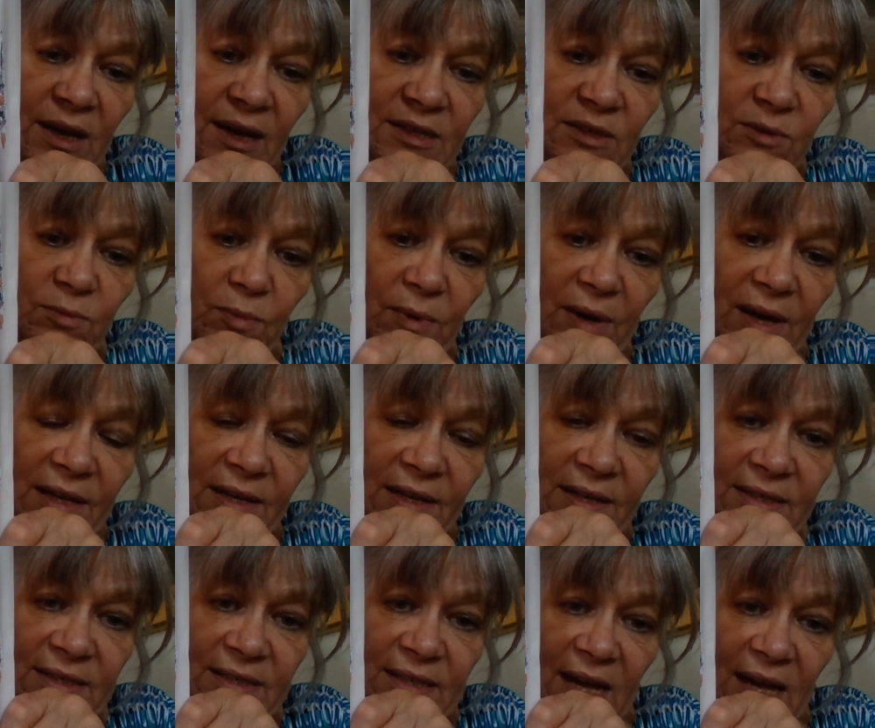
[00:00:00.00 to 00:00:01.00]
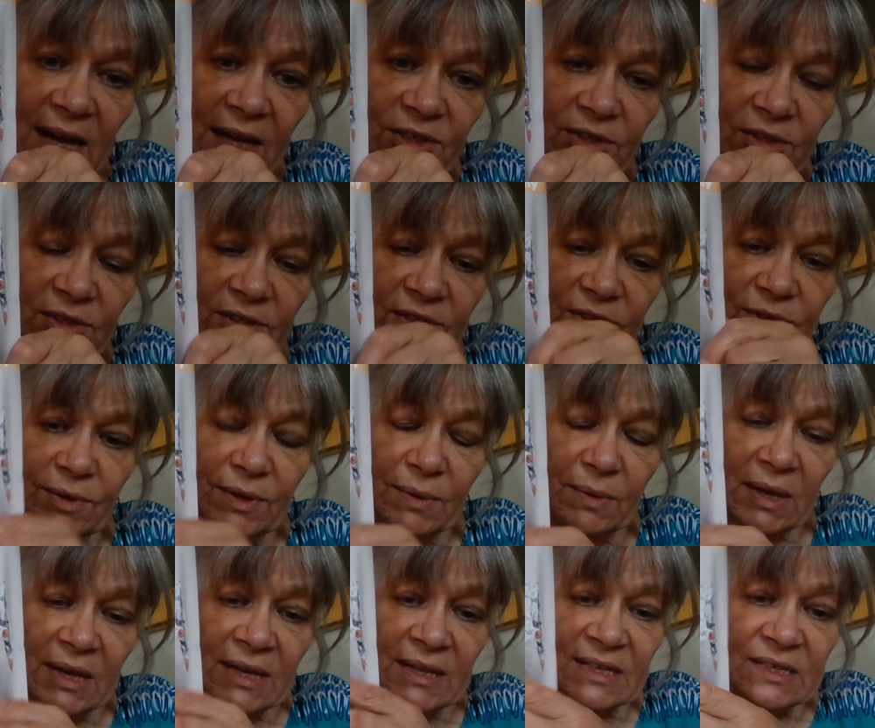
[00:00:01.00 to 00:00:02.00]
as well as adults. So
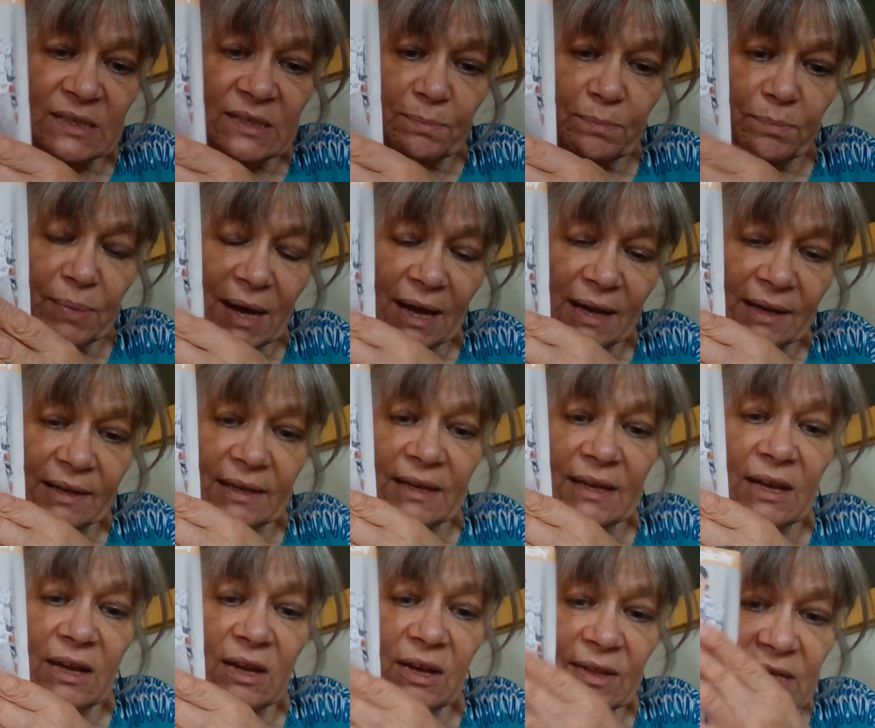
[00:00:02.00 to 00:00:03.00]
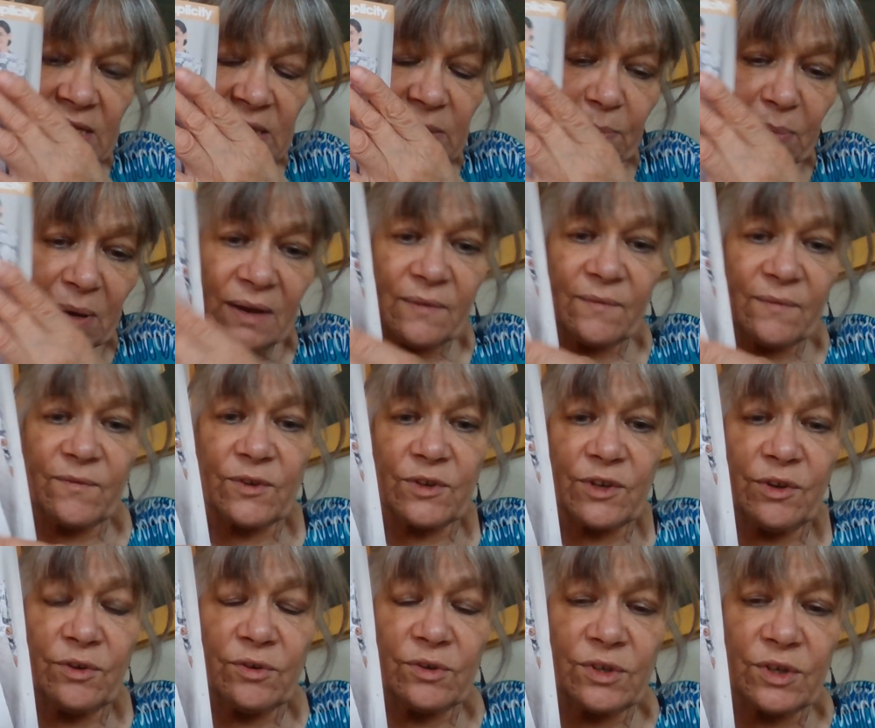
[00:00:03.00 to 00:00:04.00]
that in this pattern, there's a pattern for
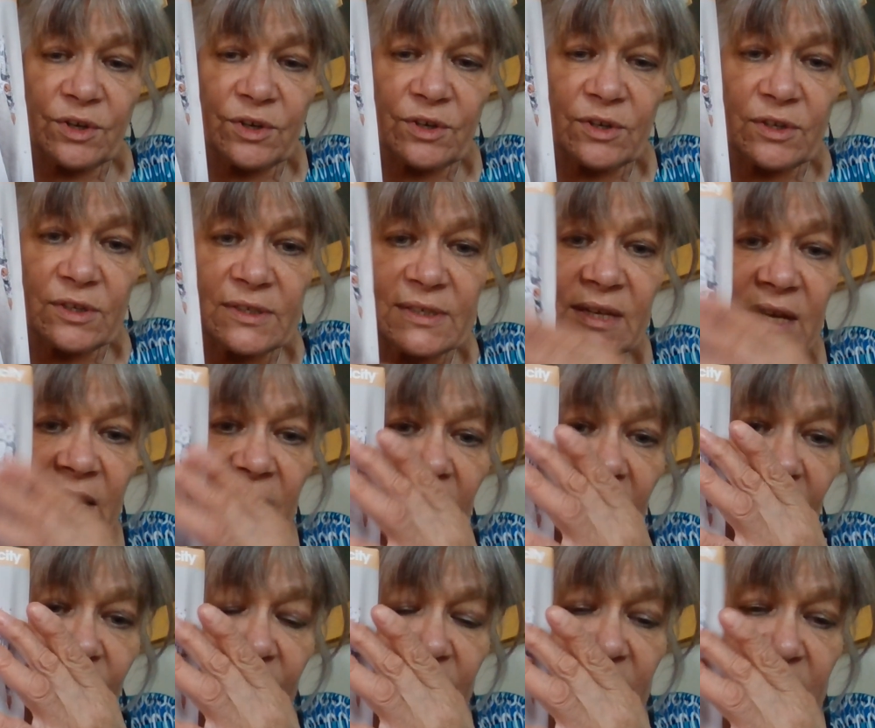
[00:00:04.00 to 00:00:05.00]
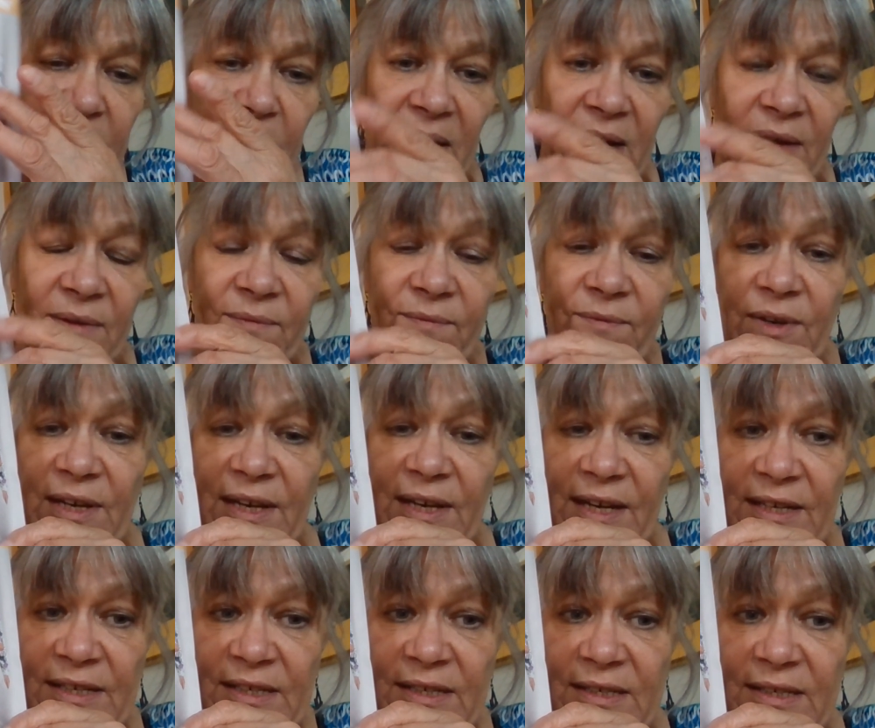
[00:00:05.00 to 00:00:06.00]
young girls and there's a pattern for
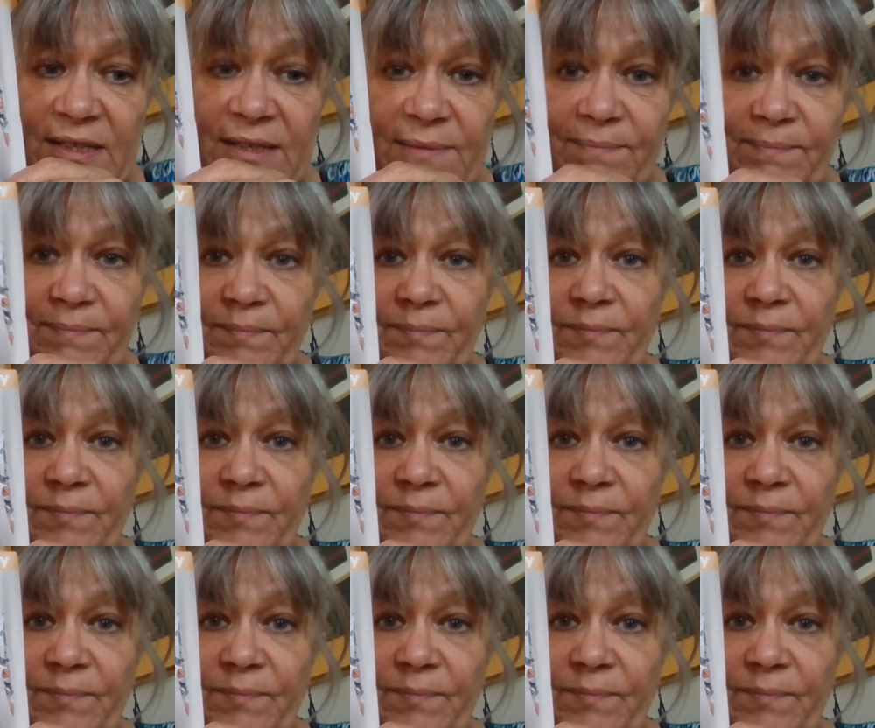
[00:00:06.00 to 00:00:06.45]
ladies.